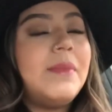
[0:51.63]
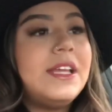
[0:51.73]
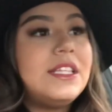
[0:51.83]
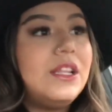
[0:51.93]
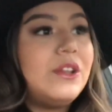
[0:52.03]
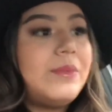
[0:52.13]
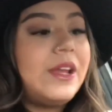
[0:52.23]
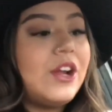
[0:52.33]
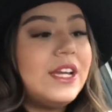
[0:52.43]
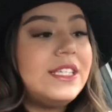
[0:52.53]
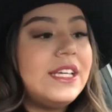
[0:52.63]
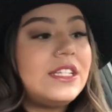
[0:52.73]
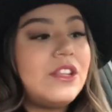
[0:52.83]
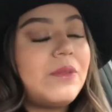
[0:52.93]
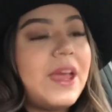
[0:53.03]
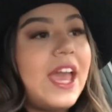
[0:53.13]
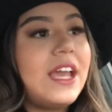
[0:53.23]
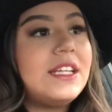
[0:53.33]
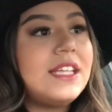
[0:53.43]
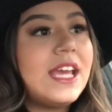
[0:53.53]
It's a little bit crazy, it's a little bit
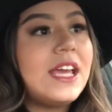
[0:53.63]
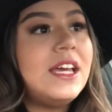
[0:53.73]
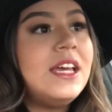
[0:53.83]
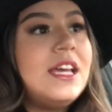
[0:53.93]
hectic.